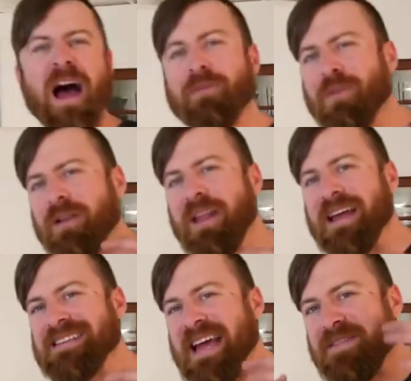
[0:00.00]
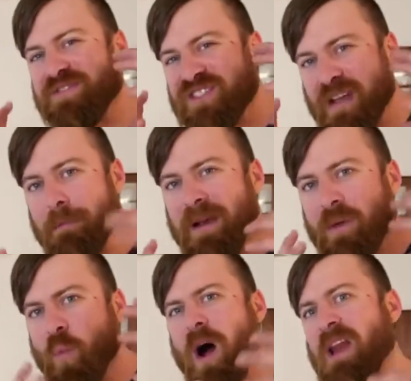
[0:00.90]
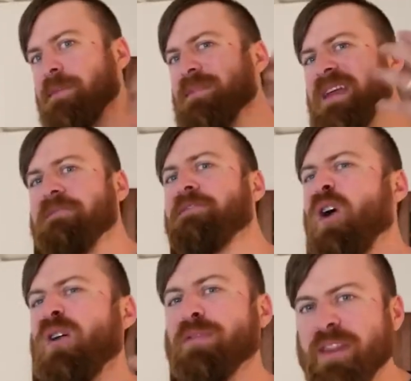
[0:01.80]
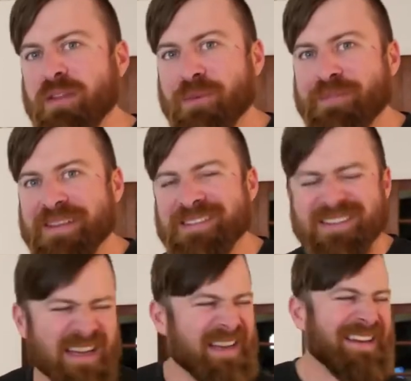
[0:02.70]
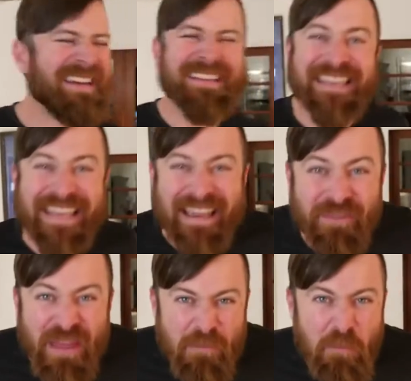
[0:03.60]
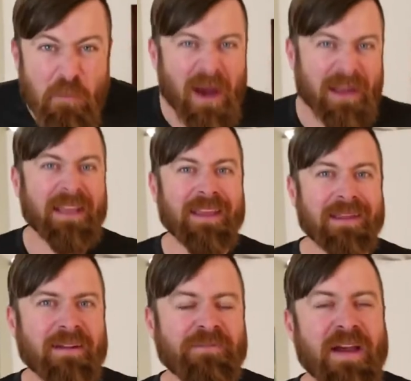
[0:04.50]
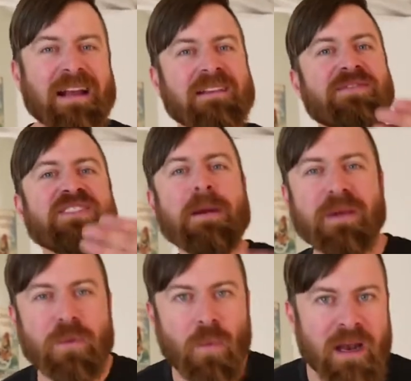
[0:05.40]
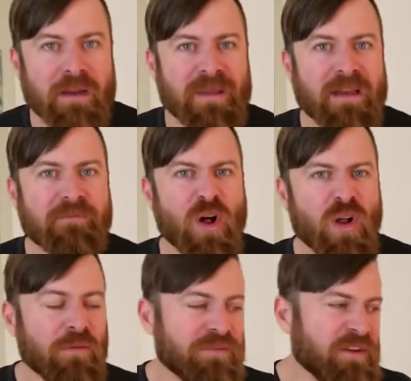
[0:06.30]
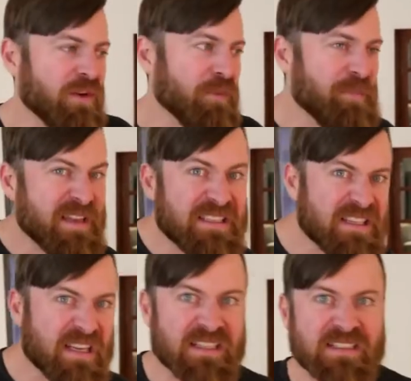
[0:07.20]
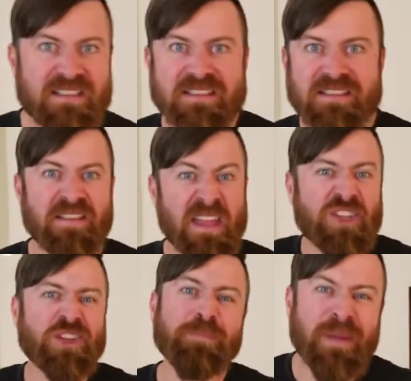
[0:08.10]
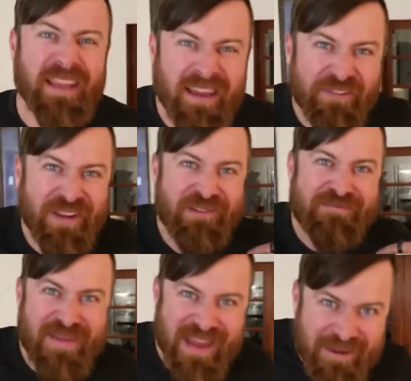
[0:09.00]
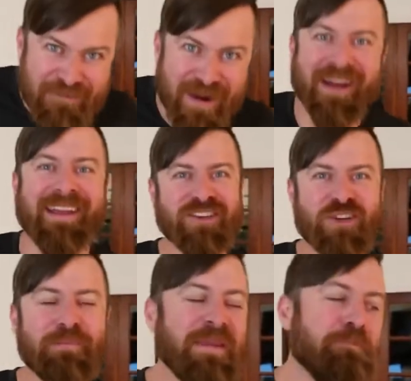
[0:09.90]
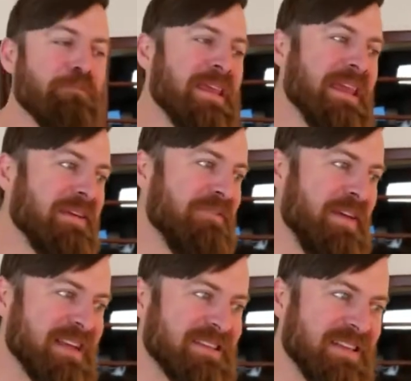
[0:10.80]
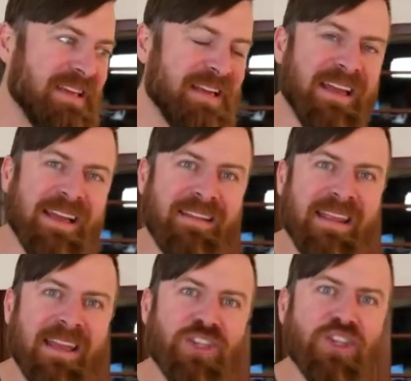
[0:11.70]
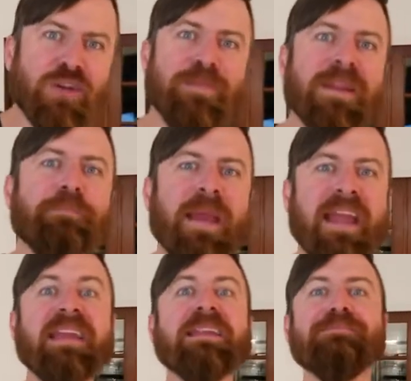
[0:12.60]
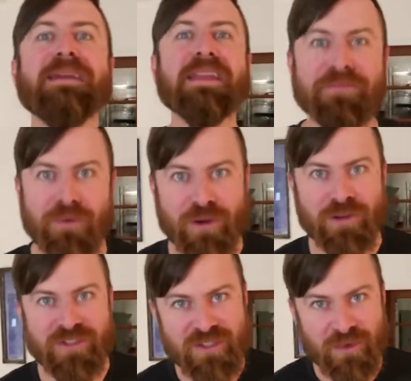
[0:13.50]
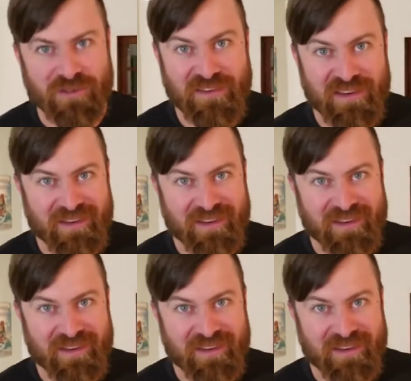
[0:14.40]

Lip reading: realized that if somebody wanted me involved in their business, I didn't need to give them money. In fact, if somebody wanted me involved in their business, they should be giving me money. It shouldn't be me investing in it. They should be paying me for consulting.